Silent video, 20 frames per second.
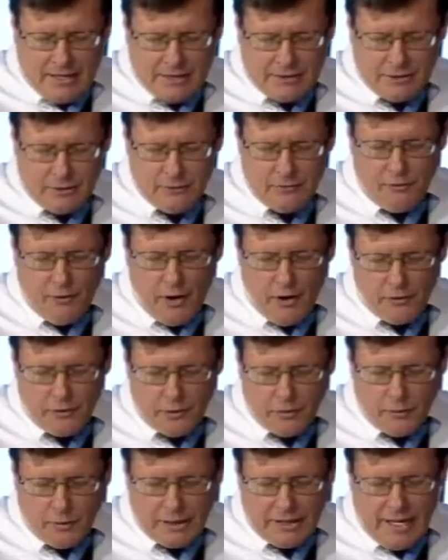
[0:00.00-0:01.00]
Dear
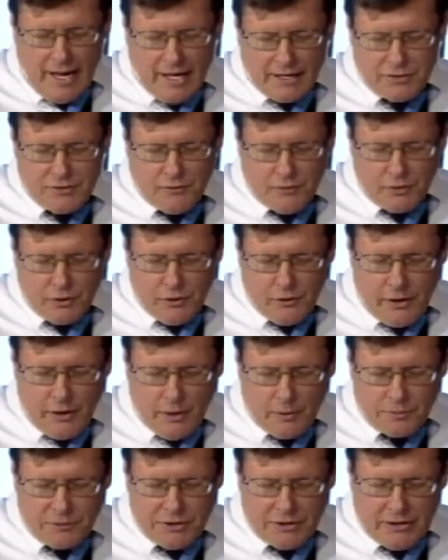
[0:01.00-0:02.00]
Father, we ask for your
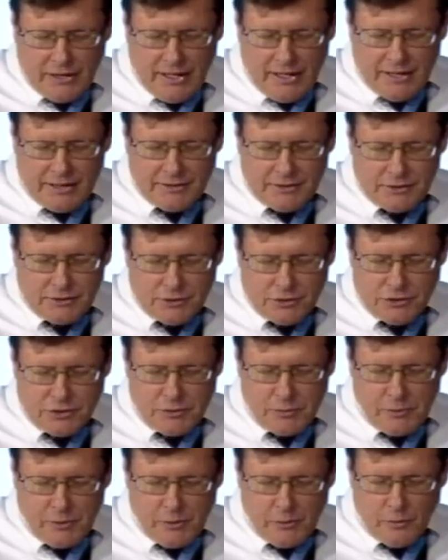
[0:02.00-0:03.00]
help tonight, that your
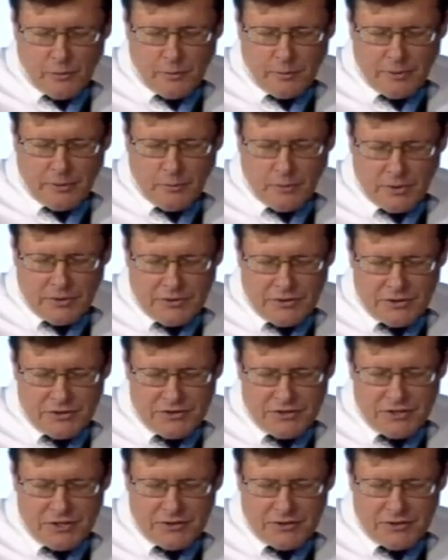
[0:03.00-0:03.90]
Spirit will be with us,